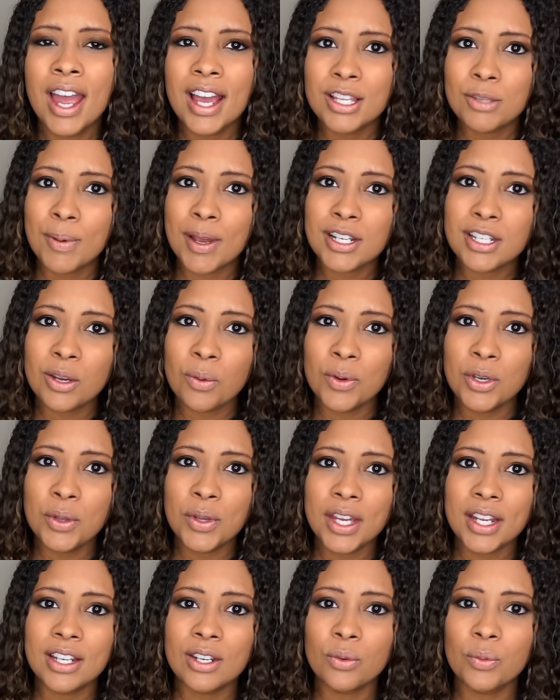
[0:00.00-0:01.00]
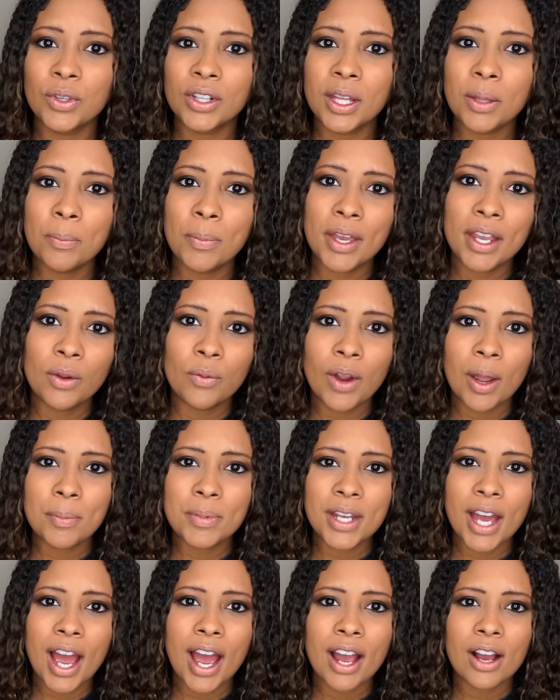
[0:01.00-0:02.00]
especially when you get into really big
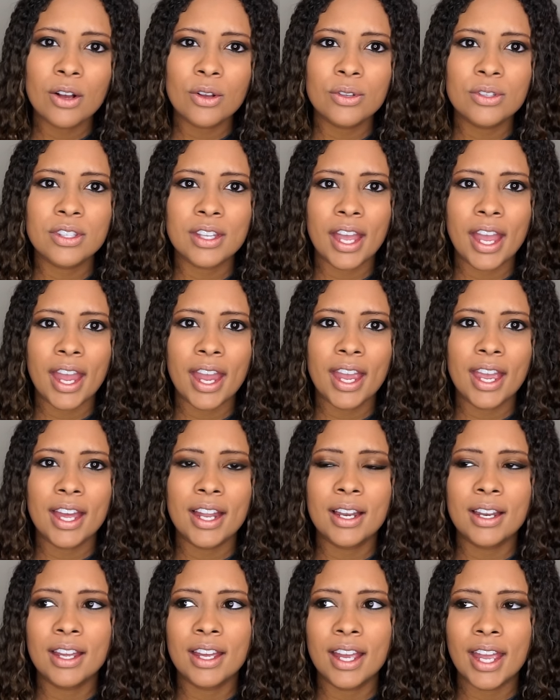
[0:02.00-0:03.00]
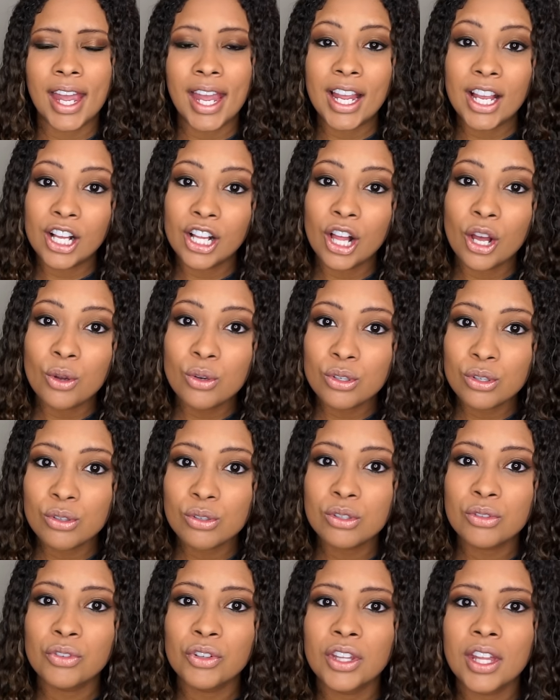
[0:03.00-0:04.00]
reptiles and
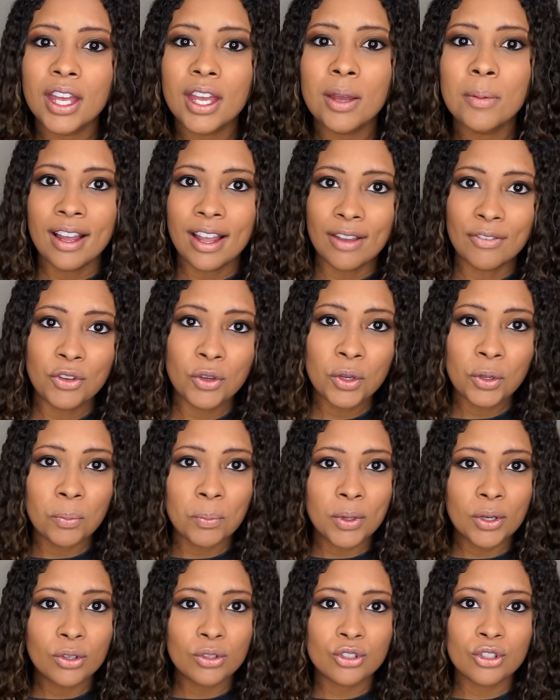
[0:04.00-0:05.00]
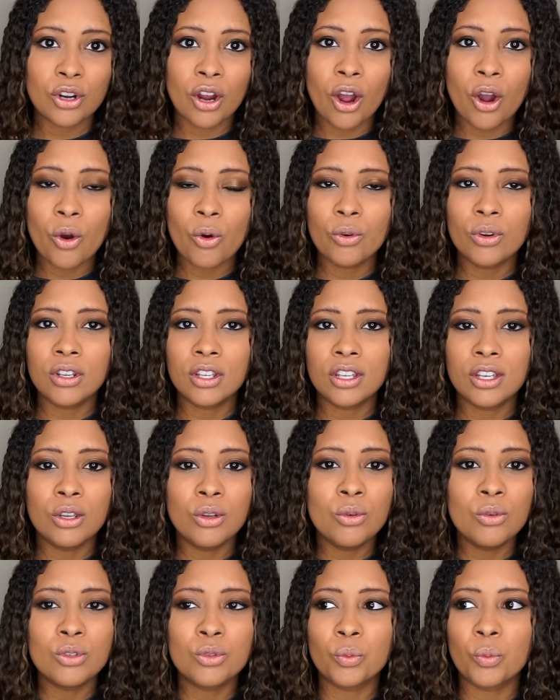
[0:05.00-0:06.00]
enclosures for them. If you can build your own
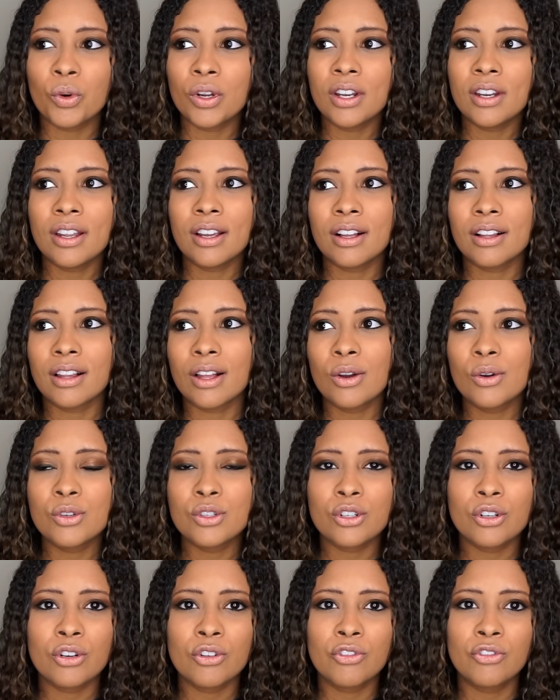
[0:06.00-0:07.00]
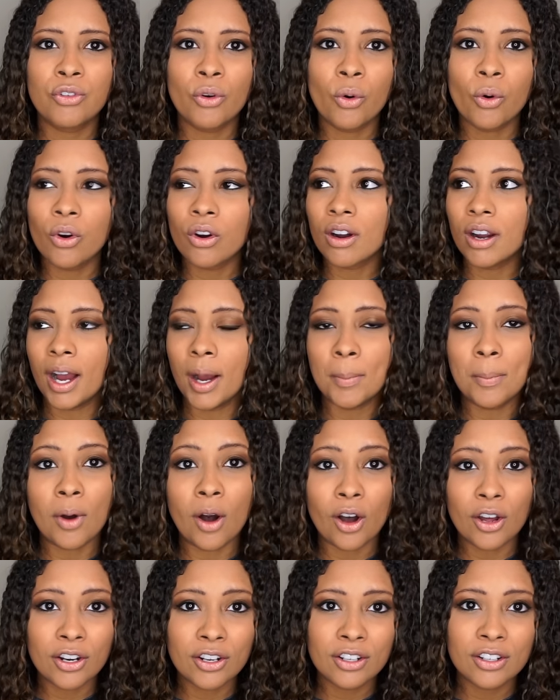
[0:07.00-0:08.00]
huge wooden enclosure for a
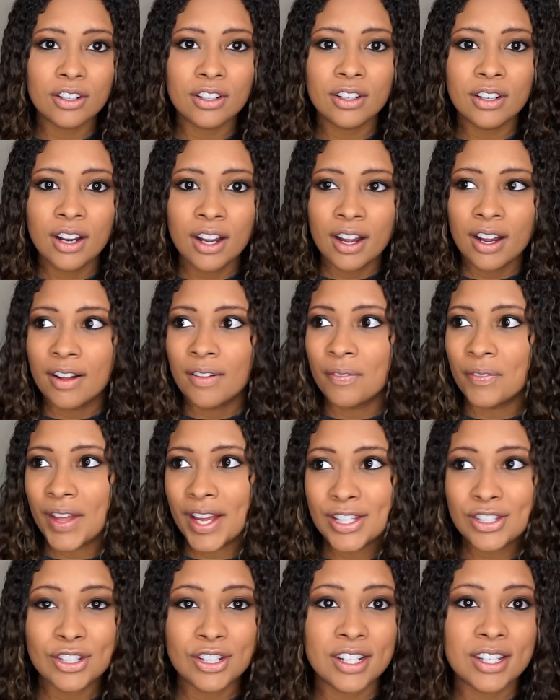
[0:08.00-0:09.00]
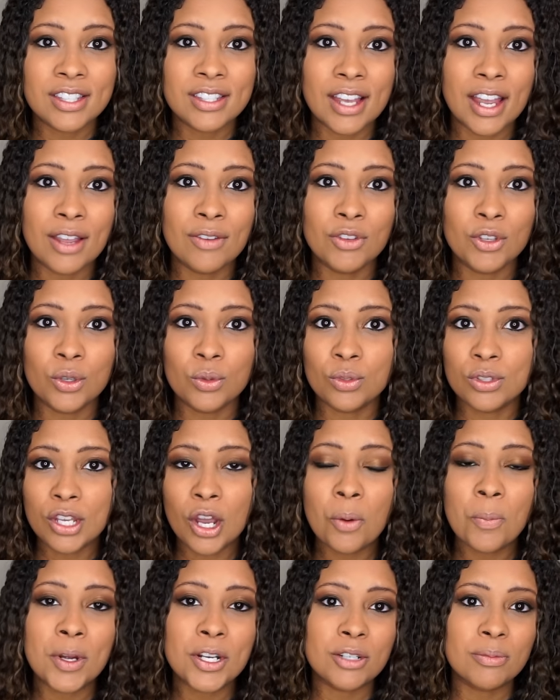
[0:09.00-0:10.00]
monitor, that's going to save you
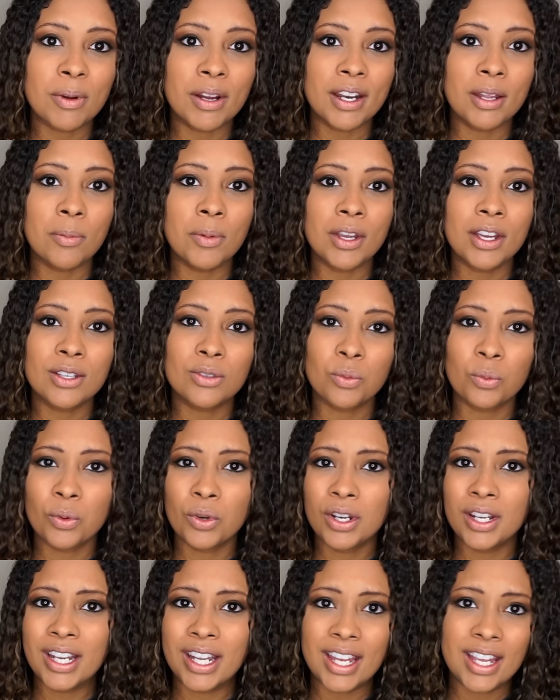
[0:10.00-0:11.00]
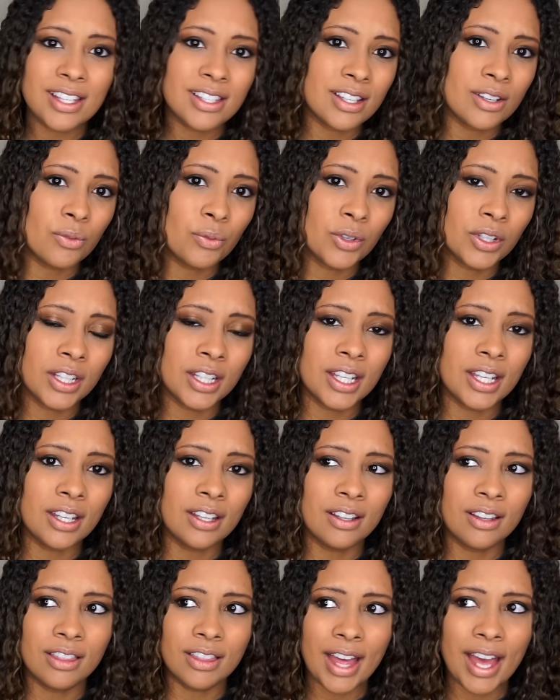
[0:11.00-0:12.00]
so much money because wood isn't really
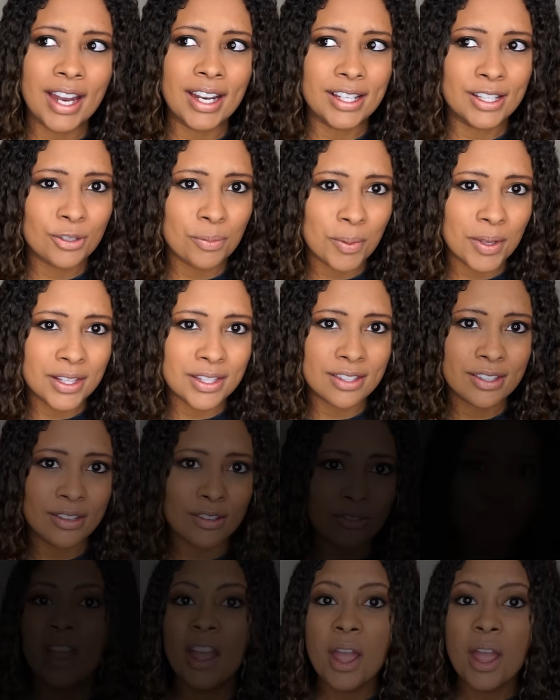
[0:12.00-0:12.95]
that expensive.